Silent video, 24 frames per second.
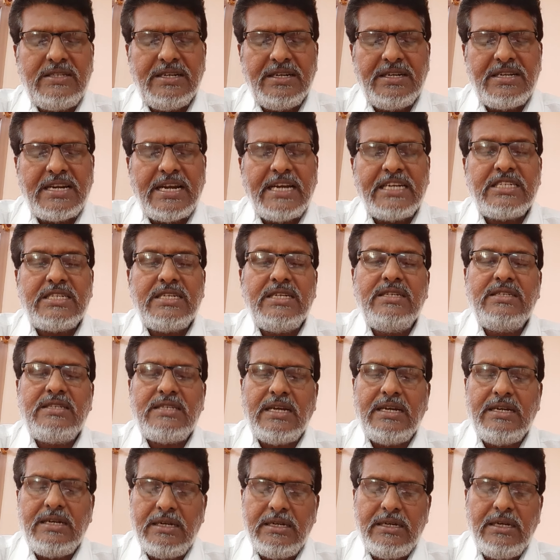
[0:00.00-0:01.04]
interactions
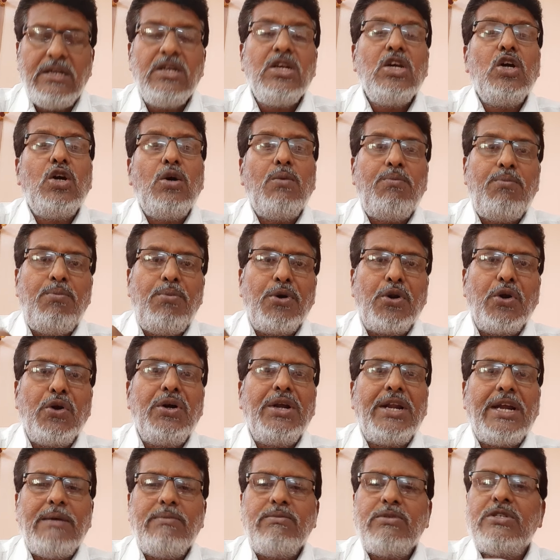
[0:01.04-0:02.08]
and
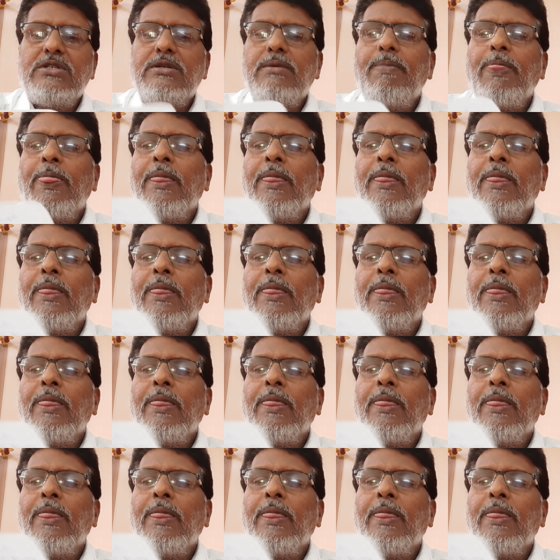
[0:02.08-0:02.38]
programs.